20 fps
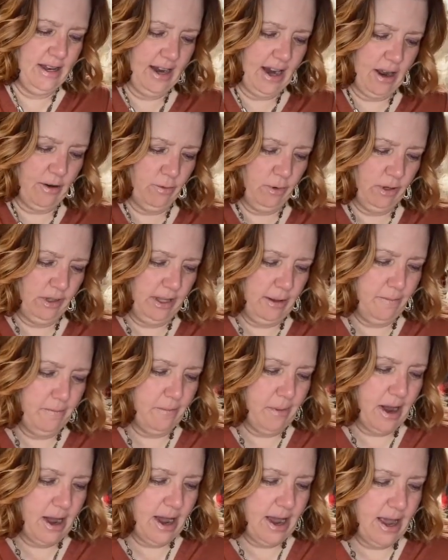did I really
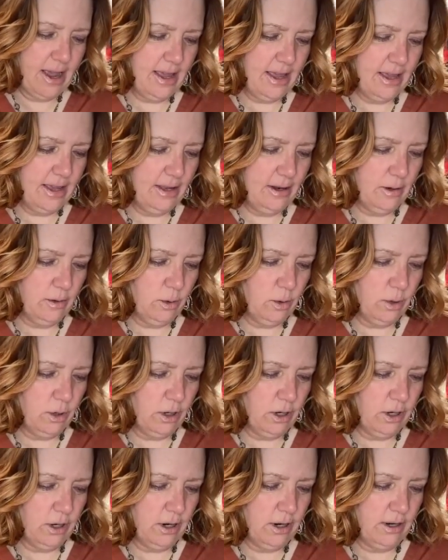buy it,
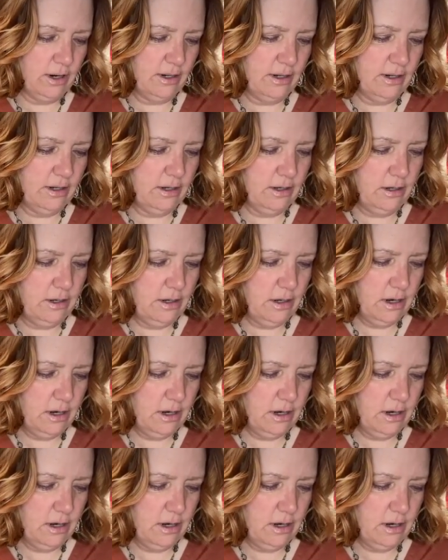or